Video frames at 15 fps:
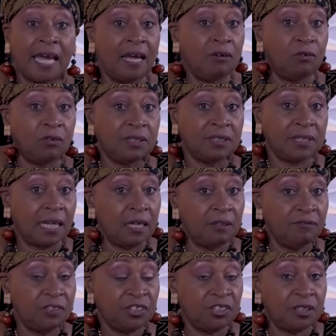and on
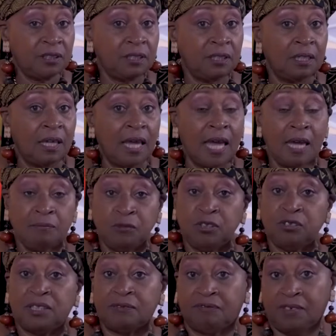television and
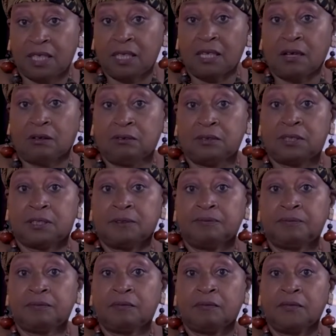music videos.
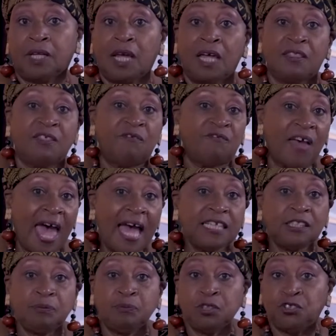The
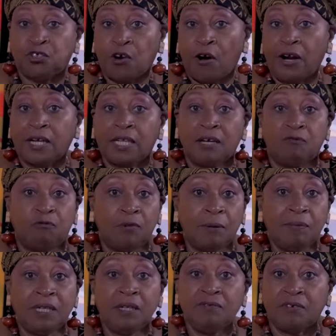vast majority of
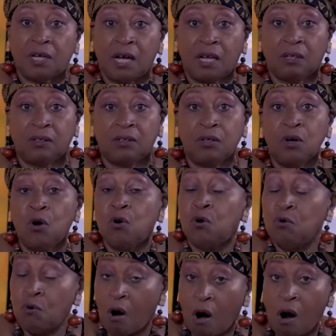women of color
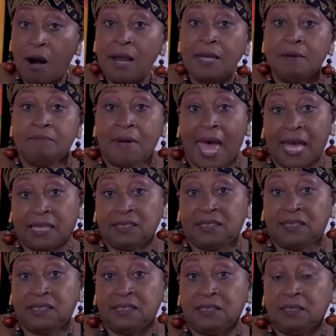who are in
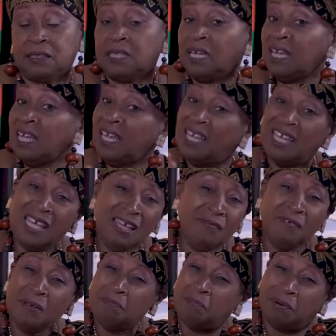magazines,
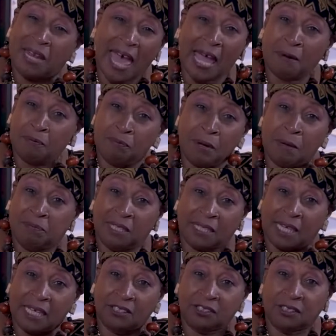even black
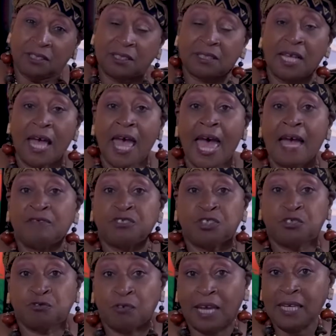publications, have
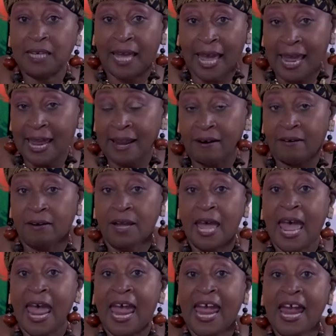straight hair,
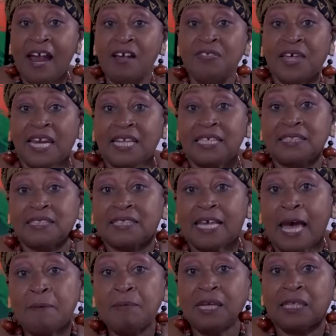hair that is
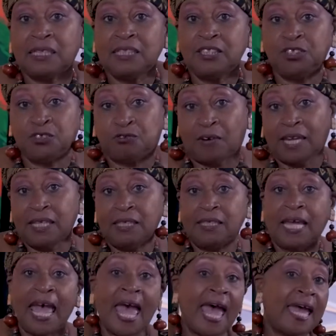chemically
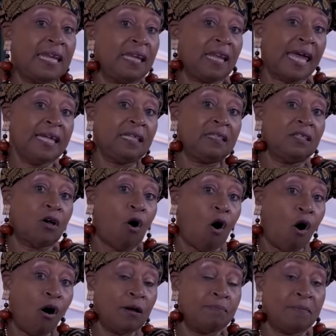straightened and likely
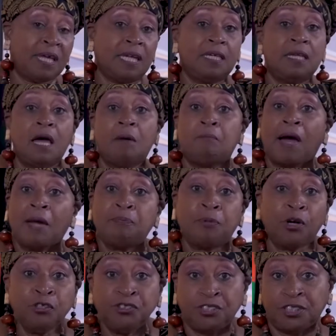augmented by
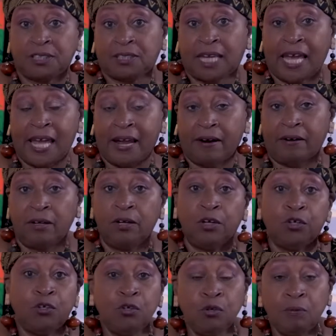purchased hair,
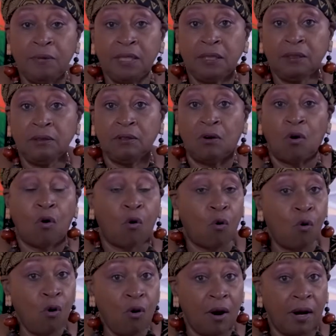human
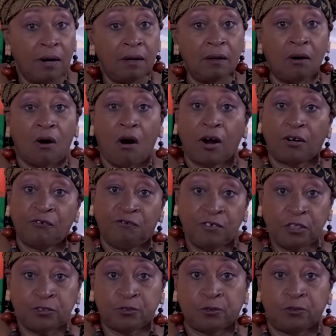or
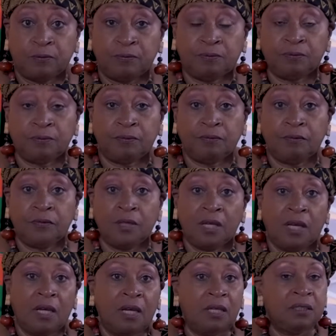artificial.
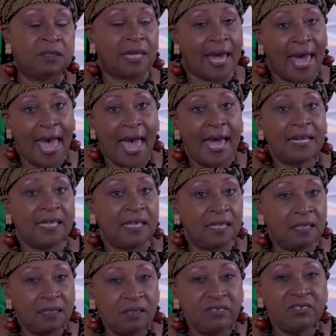To add
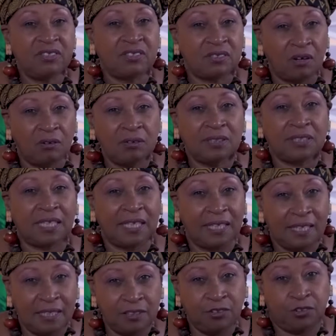insult to
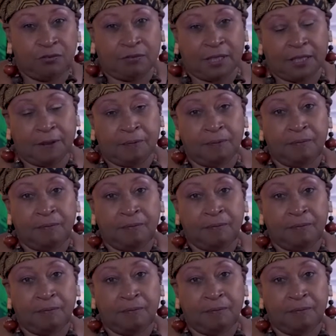injury,